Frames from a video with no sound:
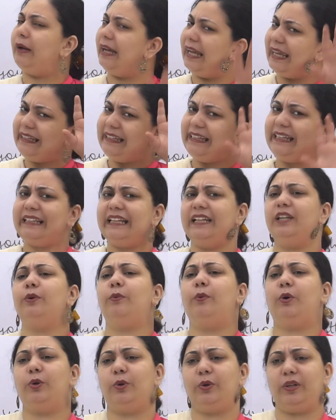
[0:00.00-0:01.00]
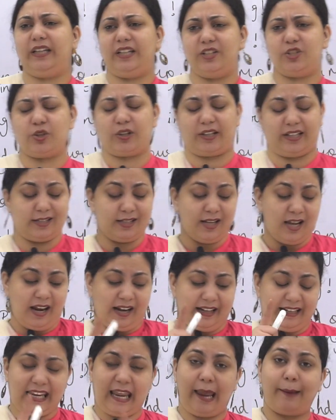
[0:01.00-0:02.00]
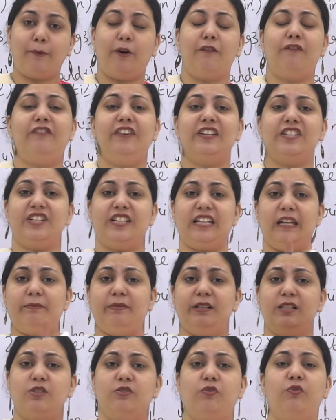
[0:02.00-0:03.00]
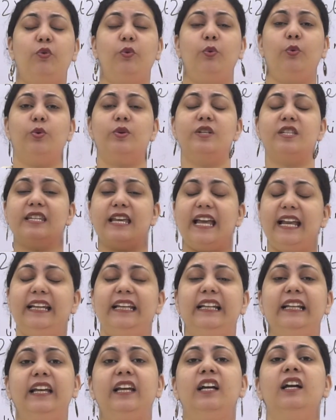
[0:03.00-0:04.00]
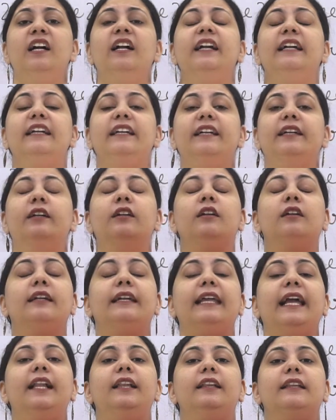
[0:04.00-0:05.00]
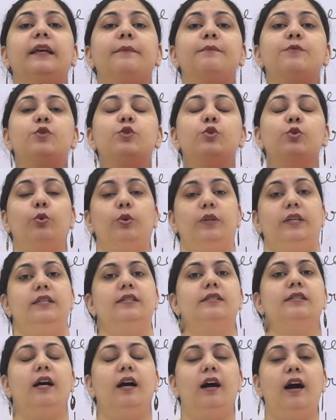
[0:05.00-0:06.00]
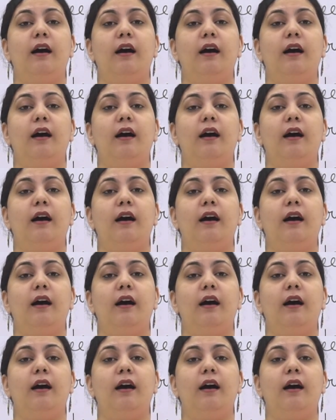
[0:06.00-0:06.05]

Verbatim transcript: Anything you want to teach your kids, name of vegetables, fruits, anything, tell them stories.